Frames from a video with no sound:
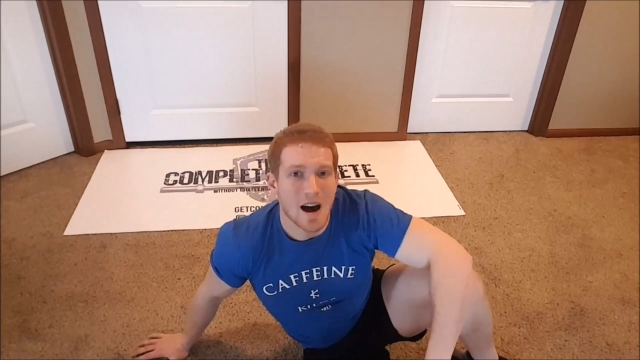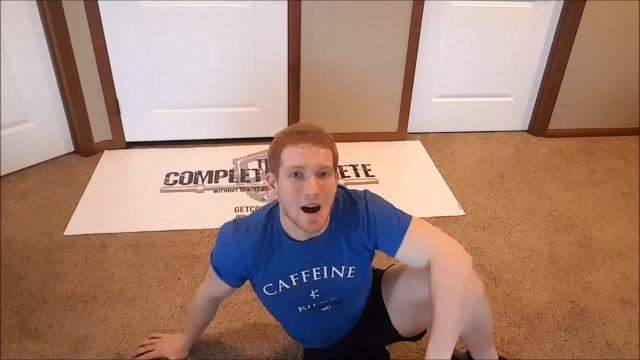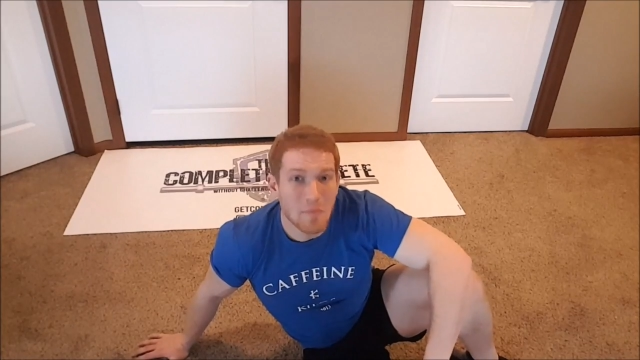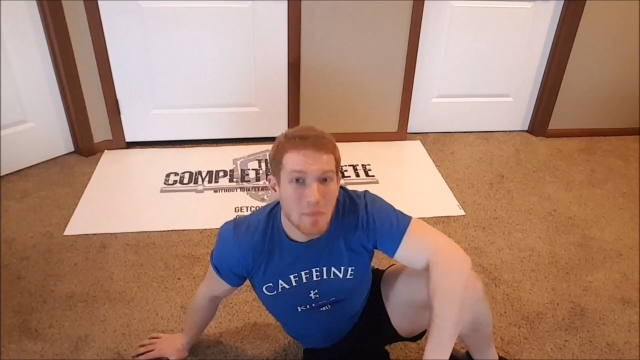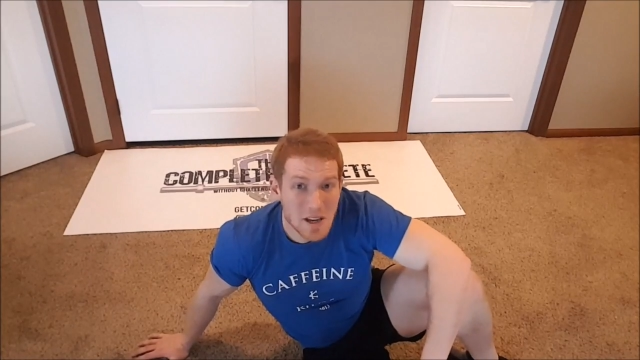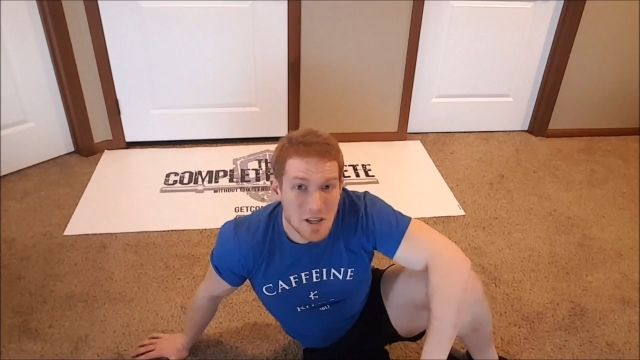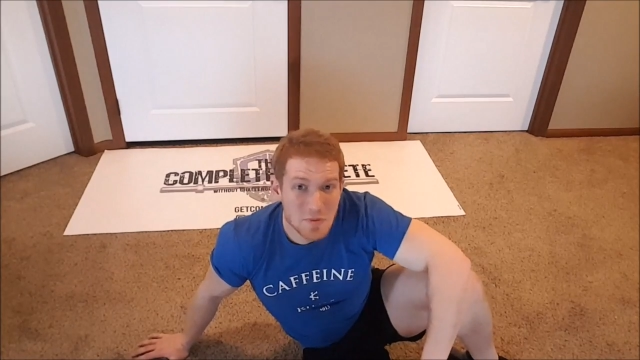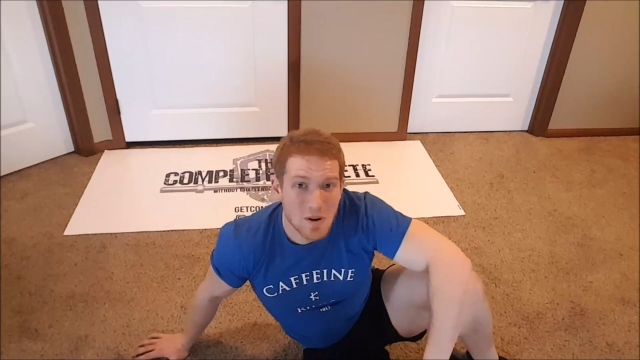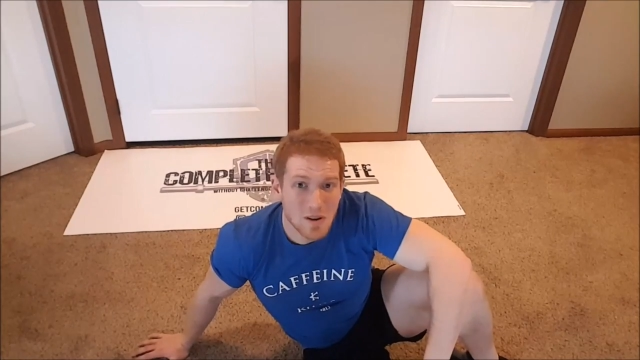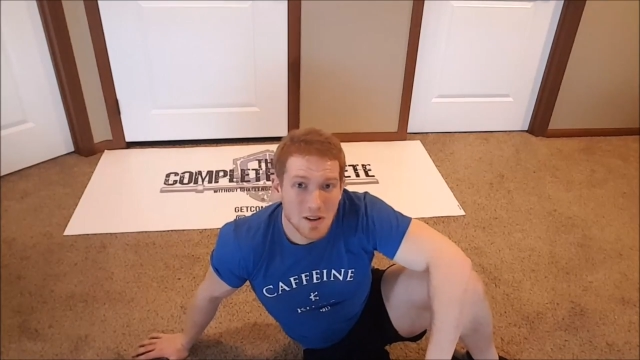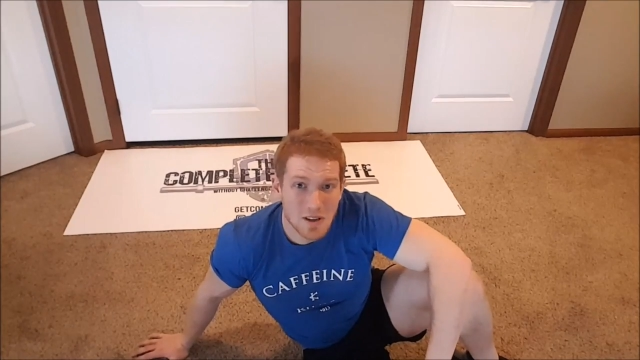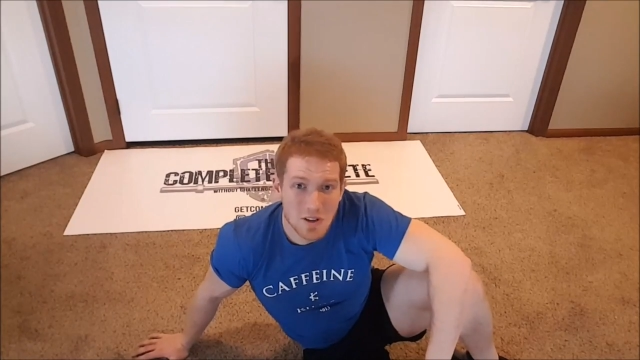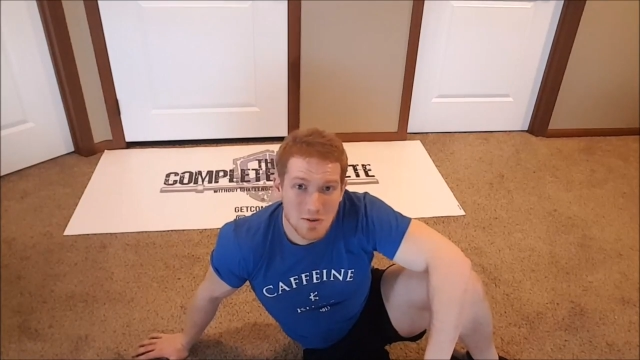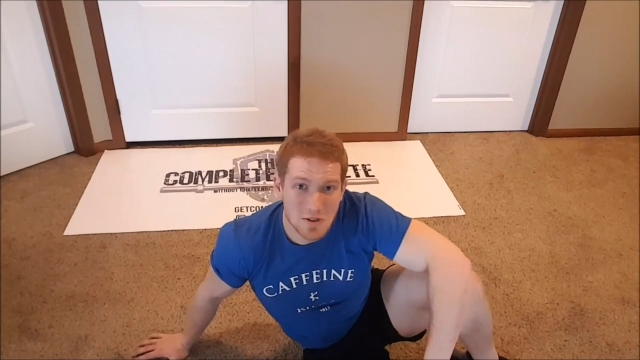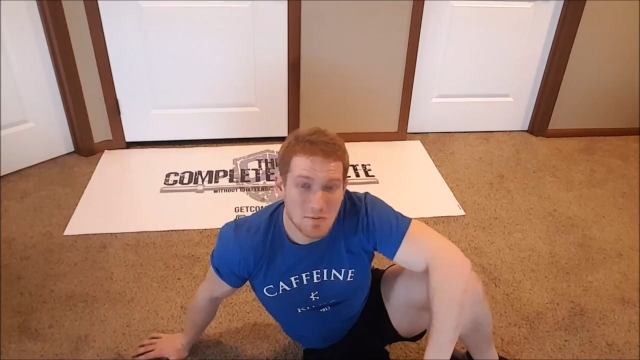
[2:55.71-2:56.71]
A baseball
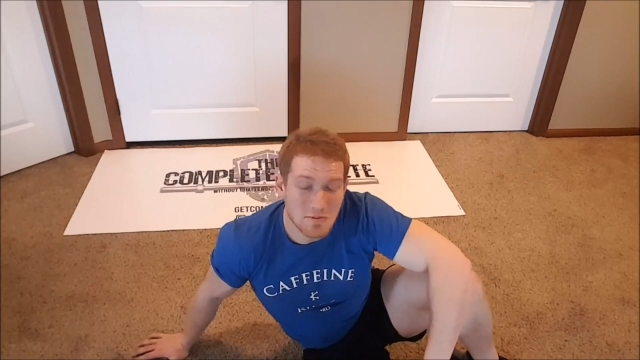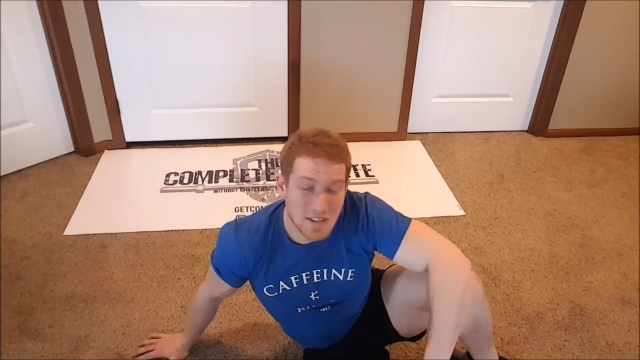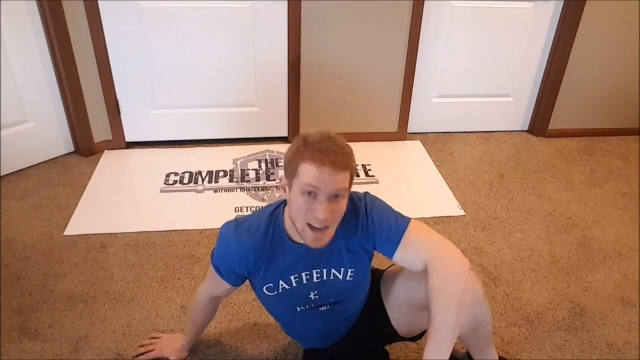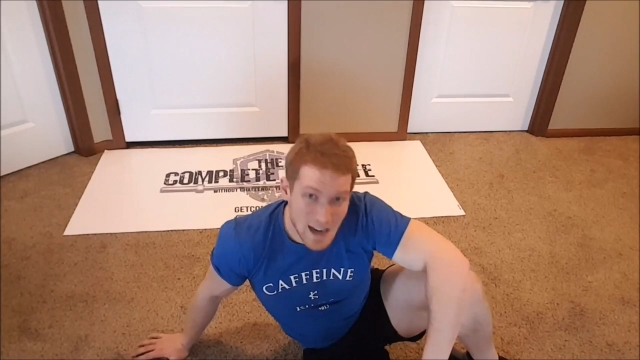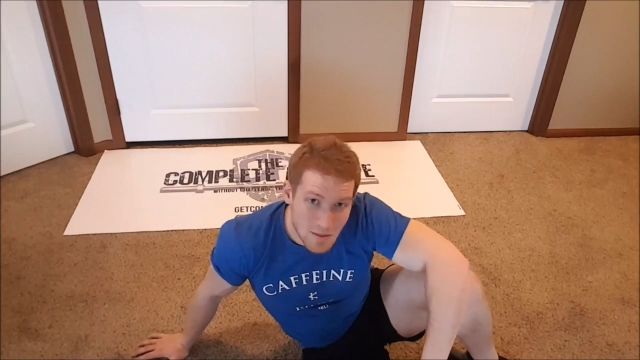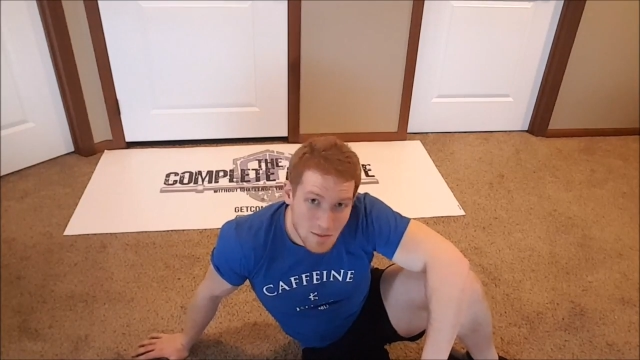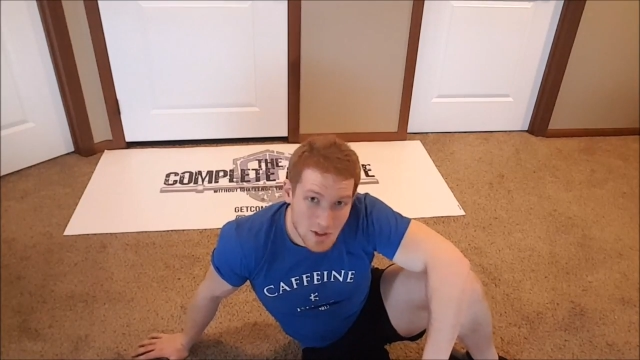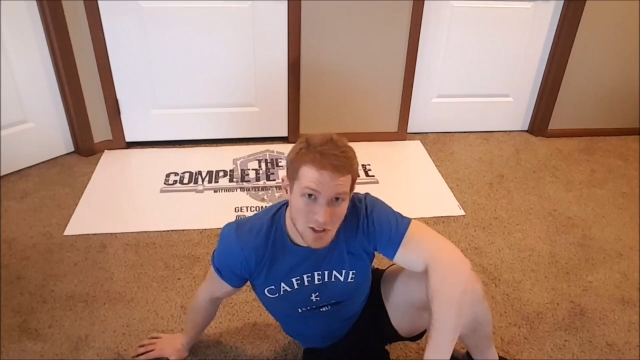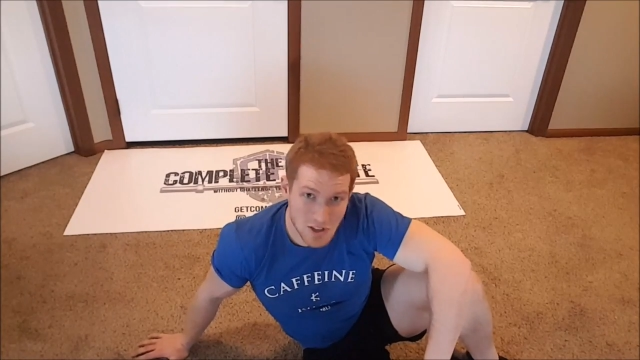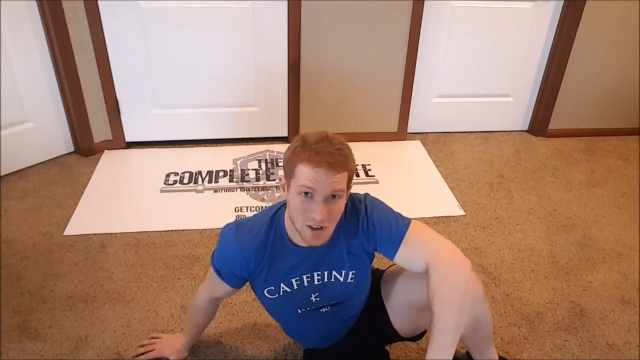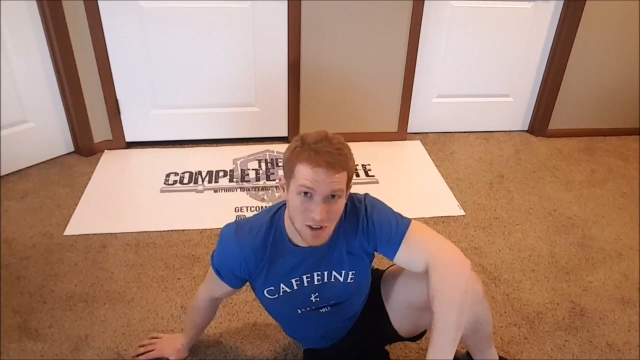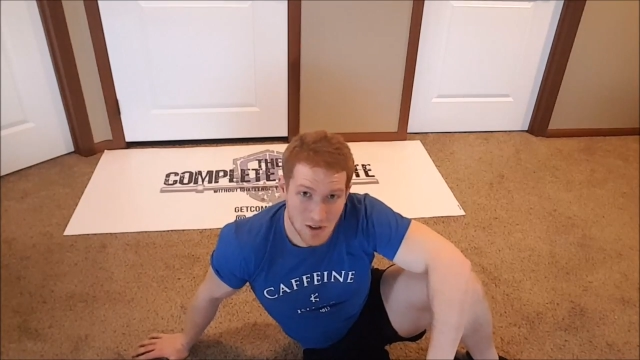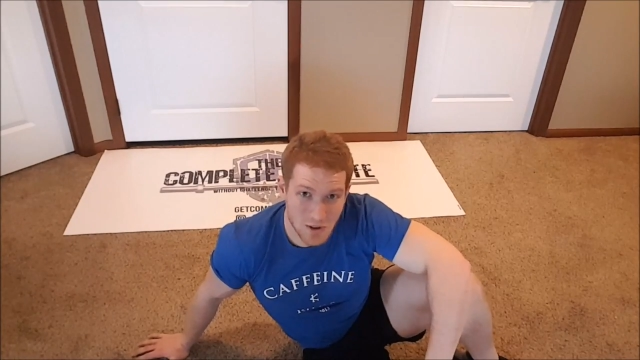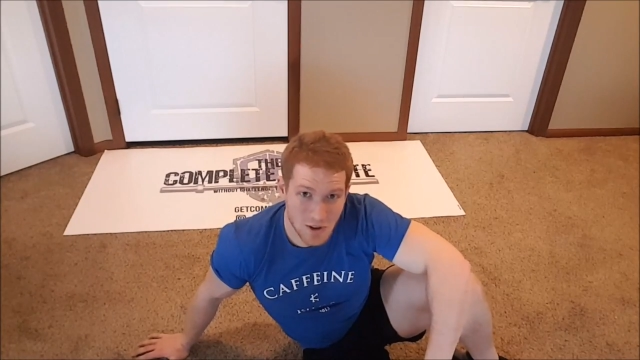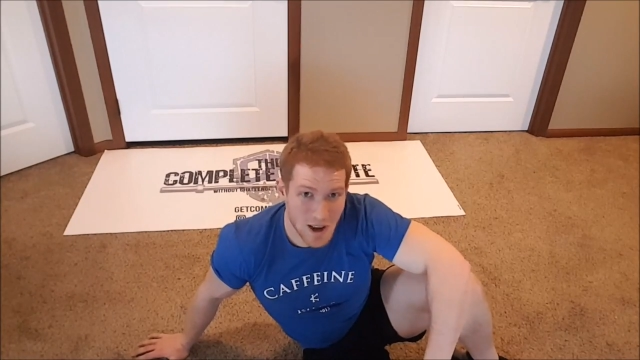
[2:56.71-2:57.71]
can do some damage
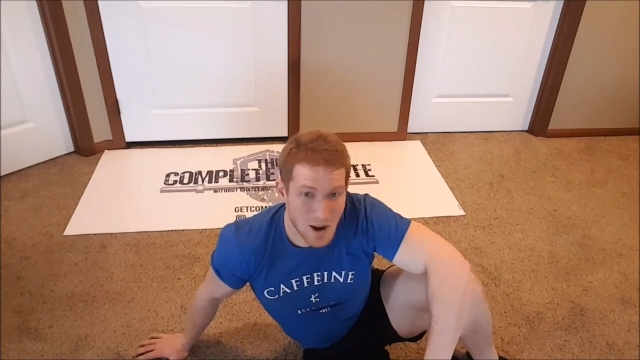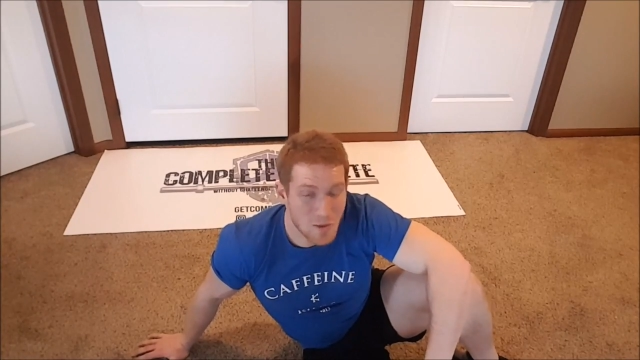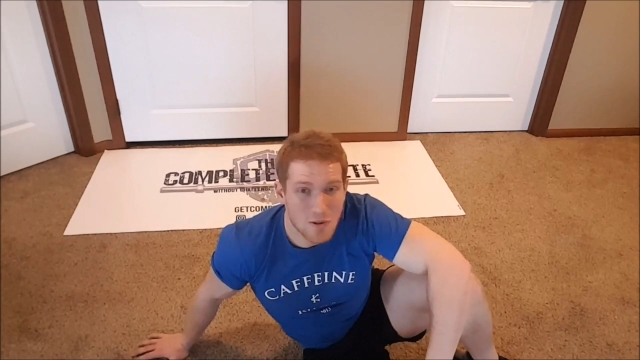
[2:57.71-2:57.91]
to you, okay?